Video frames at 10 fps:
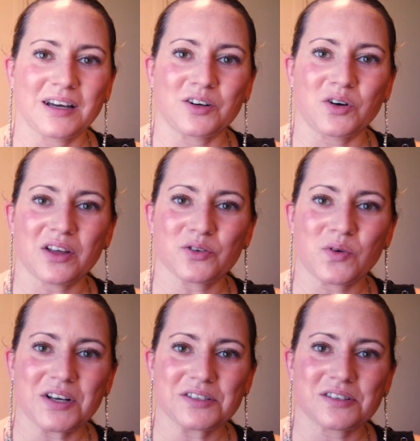I don't know.
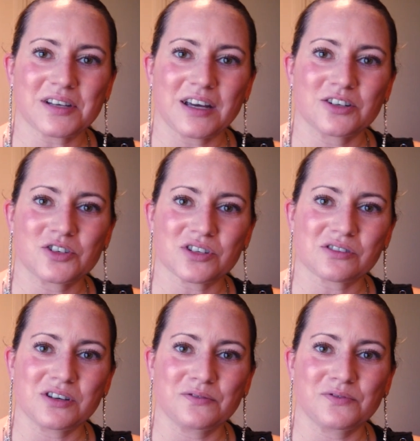Otherwise, this kind of
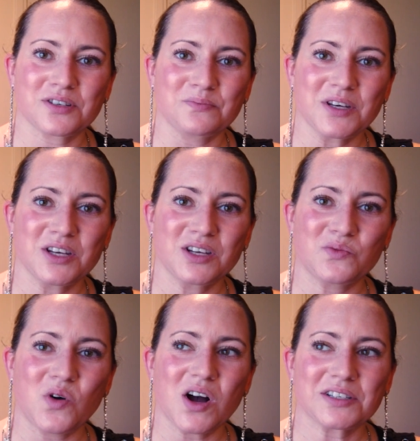just leaves
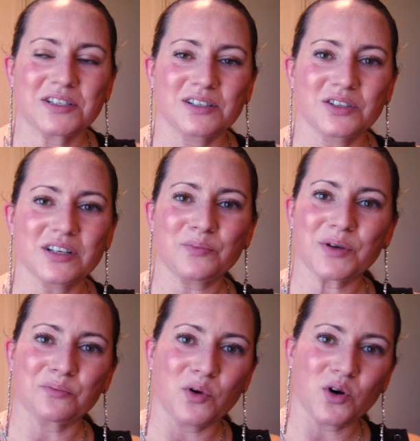me wanting a little
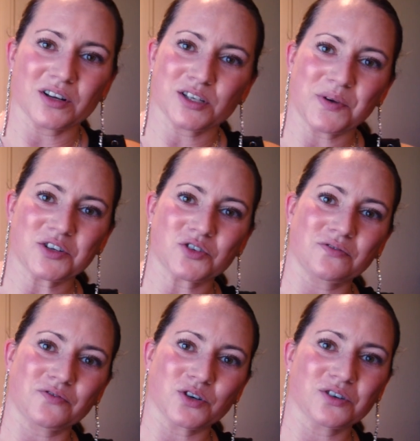bit more,
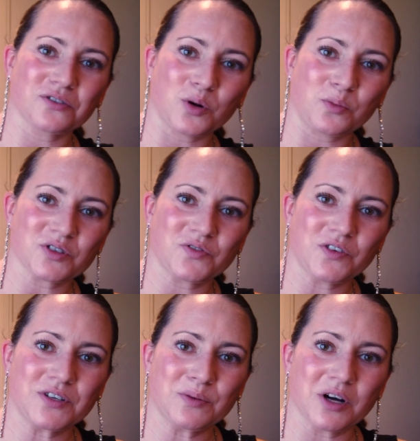especially for almost
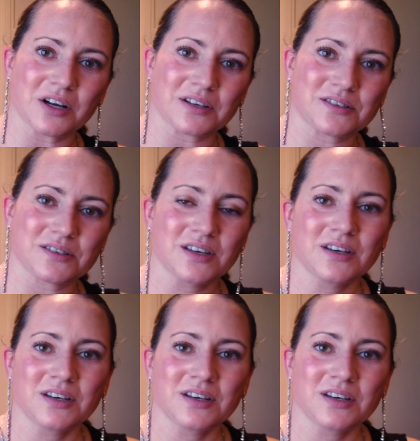50 bucks.